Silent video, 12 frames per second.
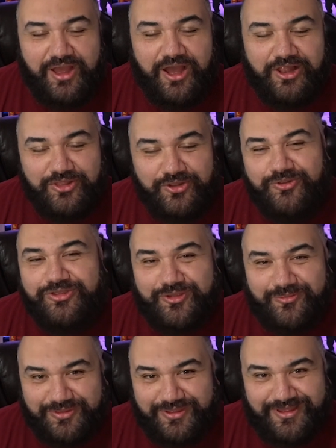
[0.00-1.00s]
a little
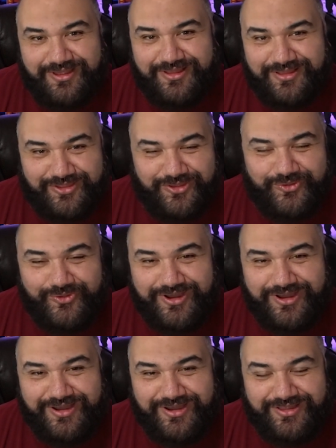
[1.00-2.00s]
something to
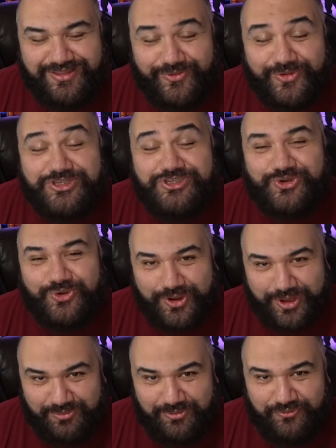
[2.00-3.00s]
uh, to
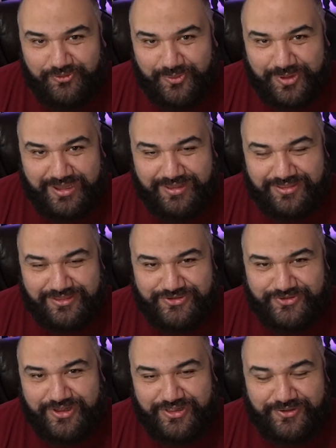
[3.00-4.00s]
enjoy before we get to the
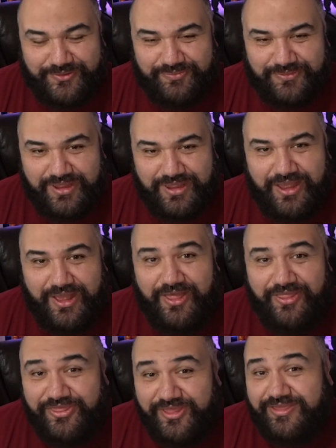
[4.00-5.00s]
trailer.
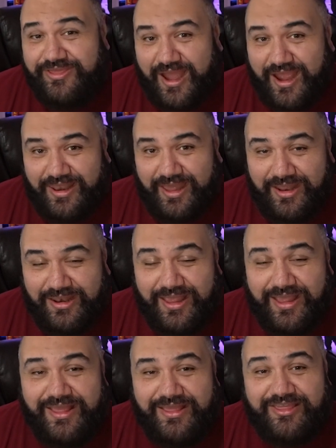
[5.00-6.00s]
This highlight
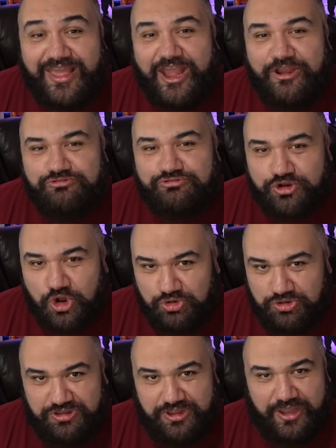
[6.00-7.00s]
is a
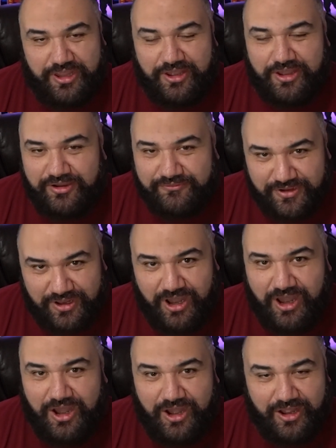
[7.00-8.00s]
roasting of
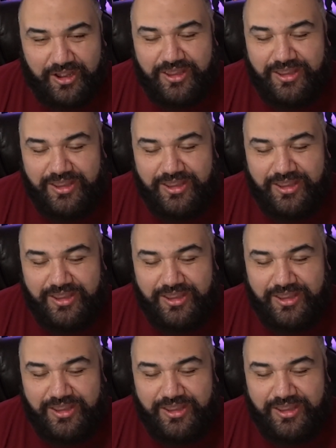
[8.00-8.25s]
Kong,